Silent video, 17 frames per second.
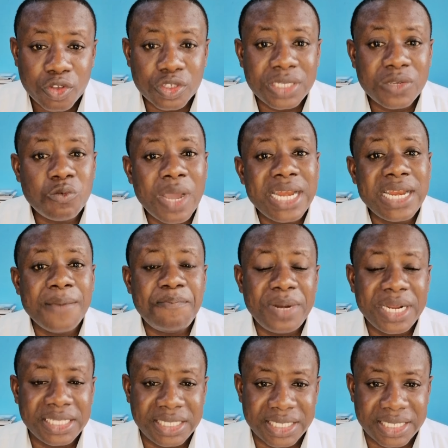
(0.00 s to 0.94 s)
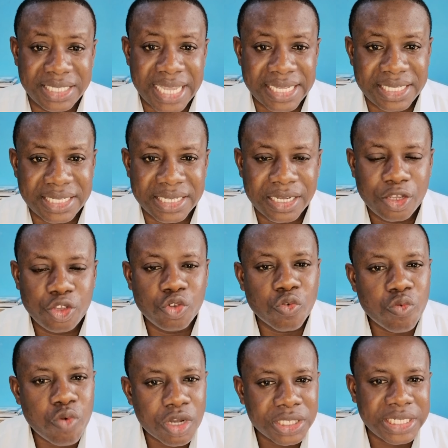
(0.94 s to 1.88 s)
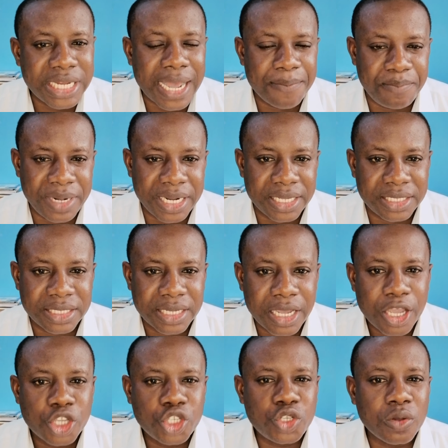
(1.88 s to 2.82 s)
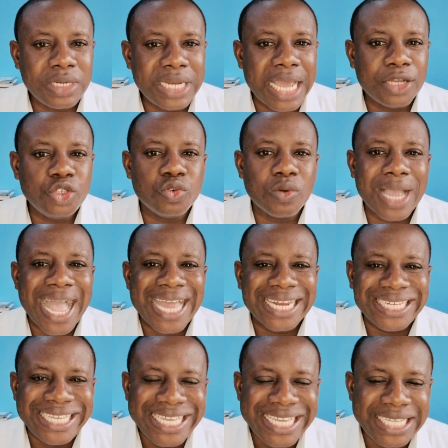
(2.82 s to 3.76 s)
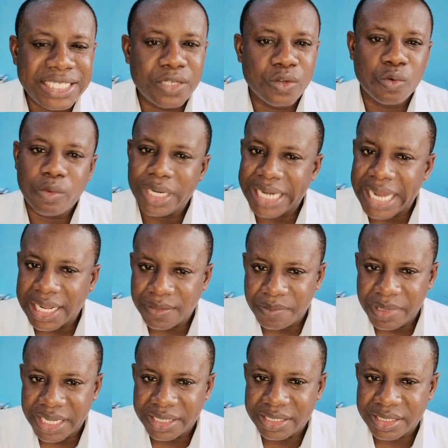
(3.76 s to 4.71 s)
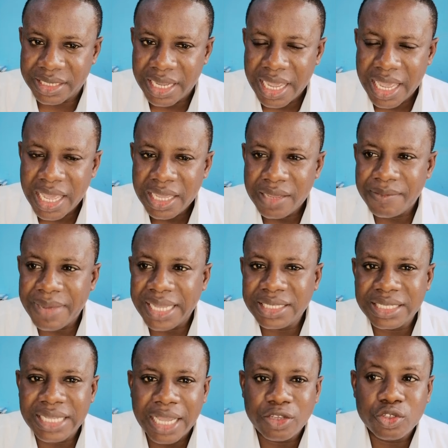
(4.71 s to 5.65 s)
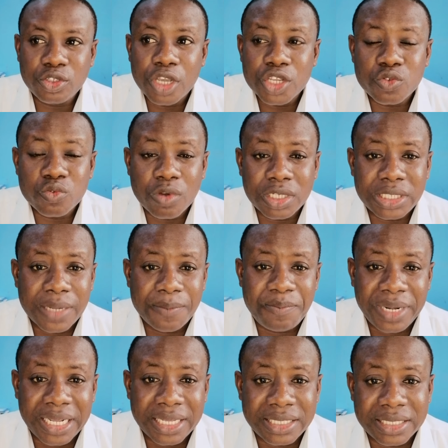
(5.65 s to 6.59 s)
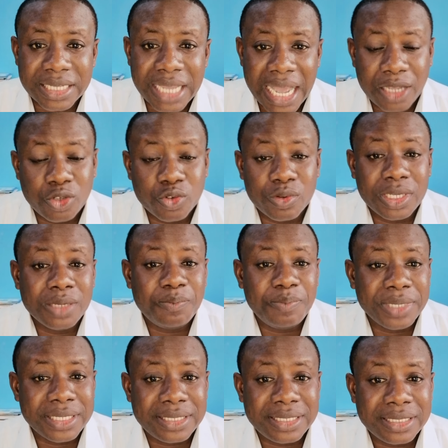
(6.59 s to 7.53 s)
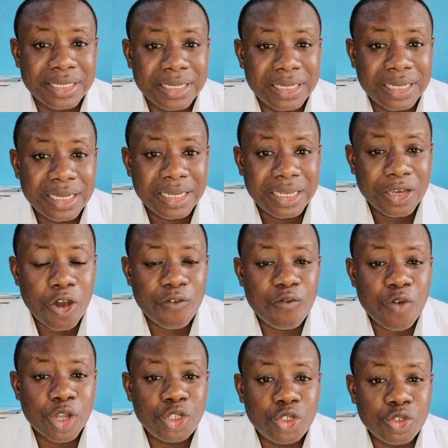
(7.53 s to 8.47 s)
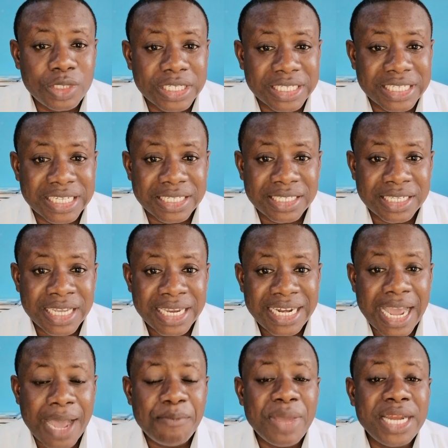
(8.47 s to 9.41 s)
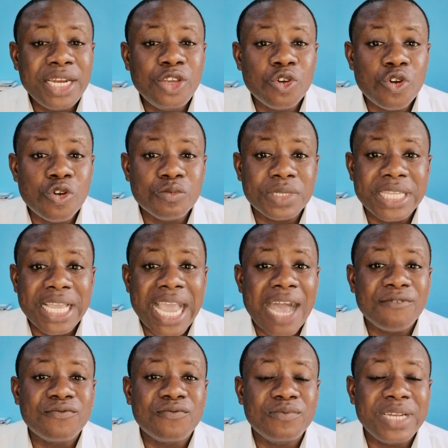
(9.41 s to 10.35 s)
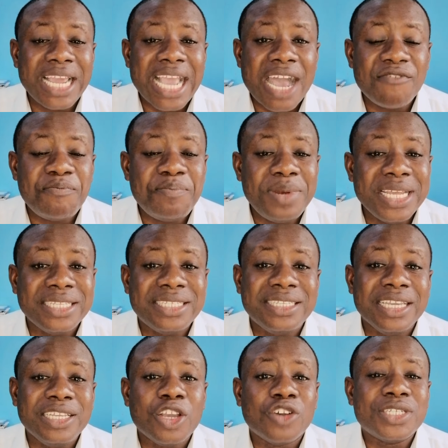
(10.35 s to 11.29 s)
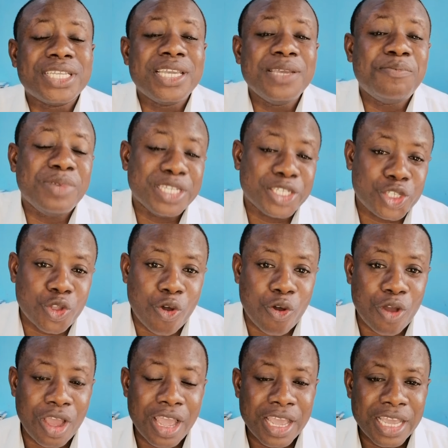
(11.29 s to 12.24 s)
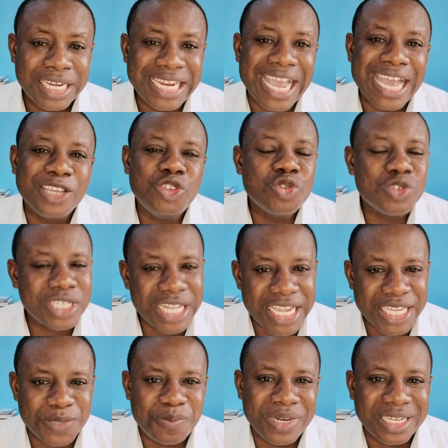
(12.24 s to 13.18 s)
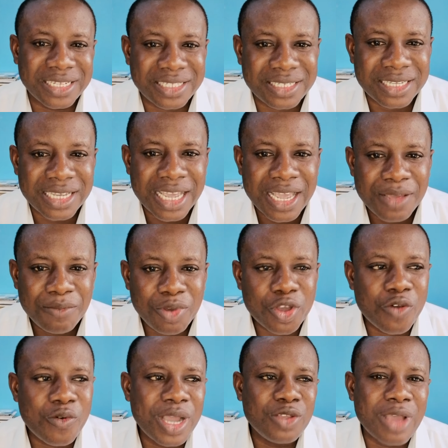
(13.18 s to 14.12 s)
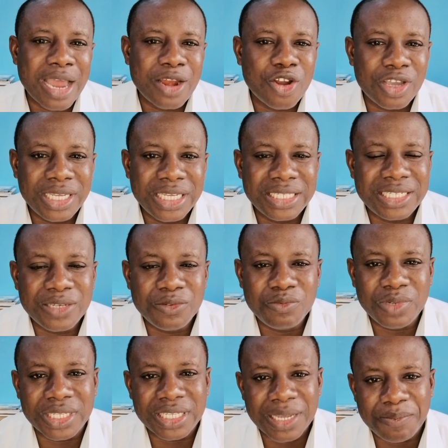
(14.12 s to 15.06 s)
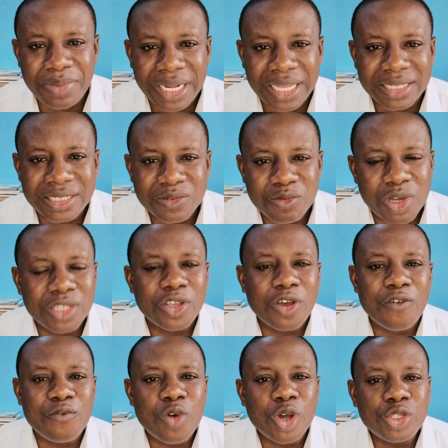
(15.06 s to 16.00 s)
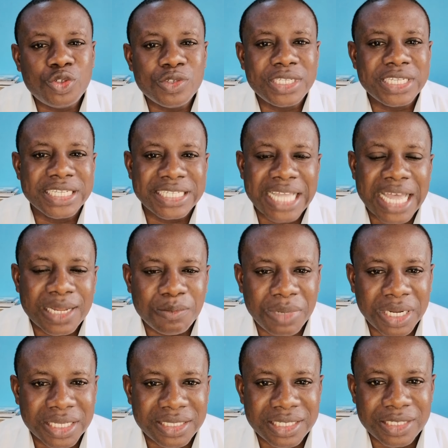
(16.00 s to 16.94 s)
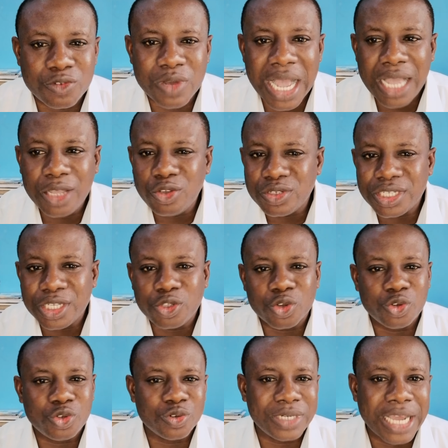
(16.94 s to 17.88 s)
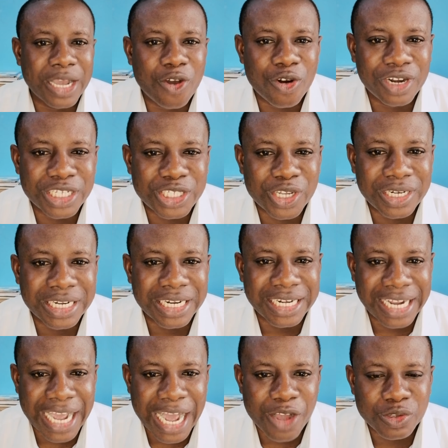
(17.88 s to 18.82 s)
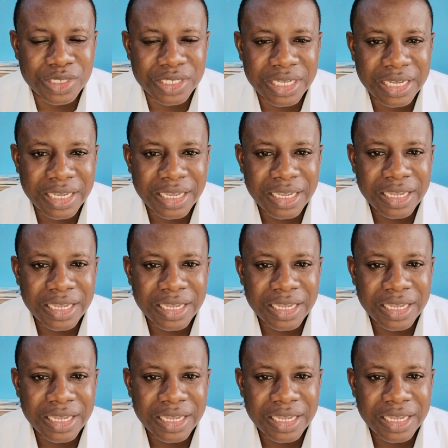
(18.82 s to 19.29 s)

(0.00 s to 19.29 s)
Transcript: You see, when a plate is dirty, you wash that plate so that you can eat with that plate. Imagine that you just wash a plate and you keep it. Of what use is it? There are many homes, they have plates they just keep in store. They are useless plates. Because when you are not eating with a plate, of what use is that plate? You can't use it to do decoration in the house.